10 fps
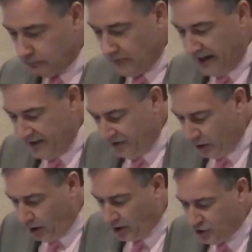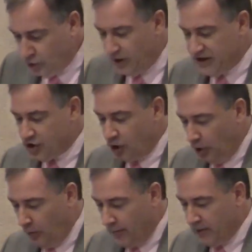And then there are two
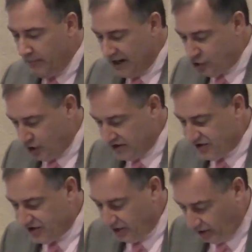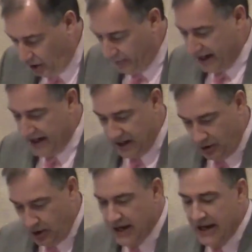additional women mentioned, Salome
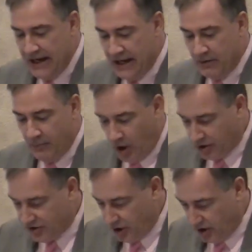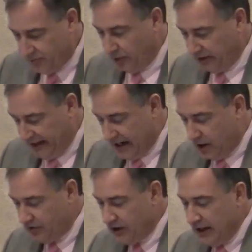here in Mark's gospel
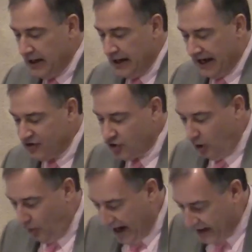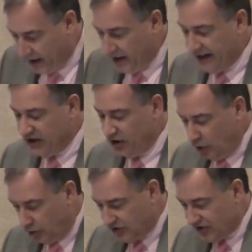account and Joanna in
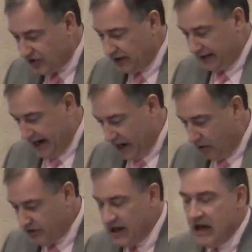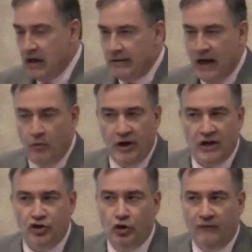Luke's account. Now, we're
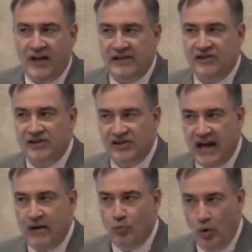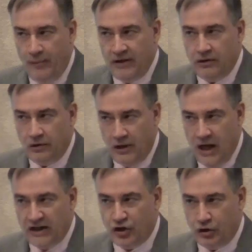not sure if that's the same woman or
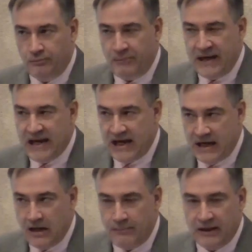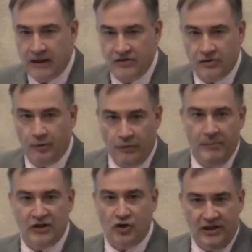not. It could be, because they're both
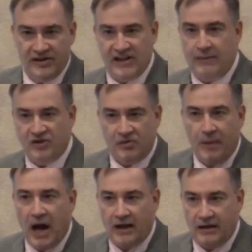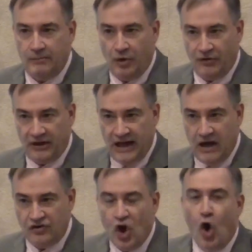mentioned in the same spot in both
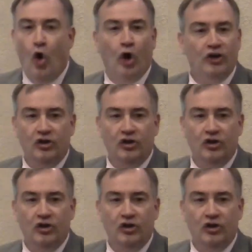accounts, or it